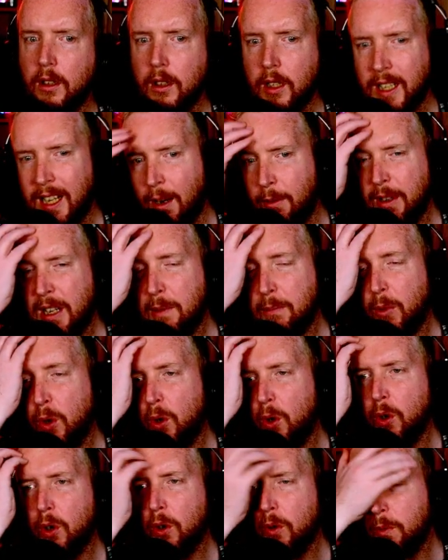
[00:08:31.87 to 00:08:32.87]
yeah, we need
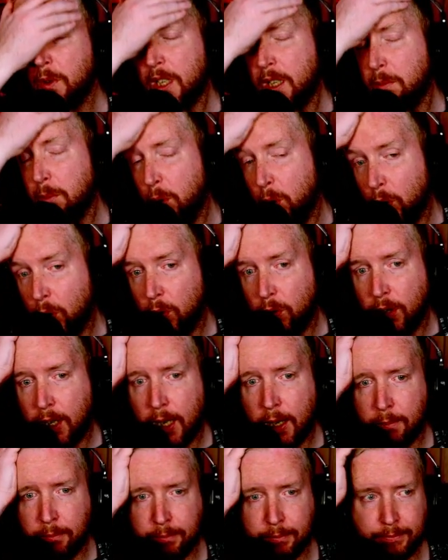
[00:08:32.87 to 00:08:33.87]
more, we need more,
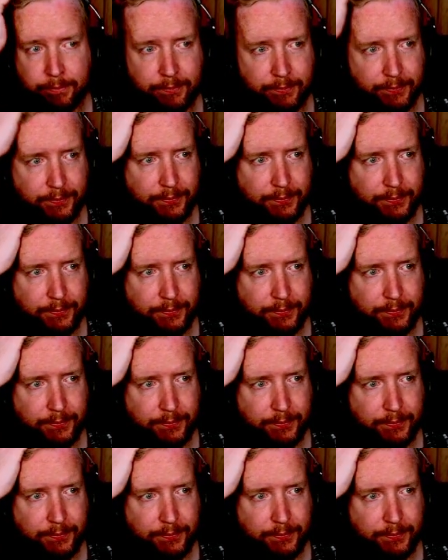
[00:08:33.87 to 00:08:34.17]
um,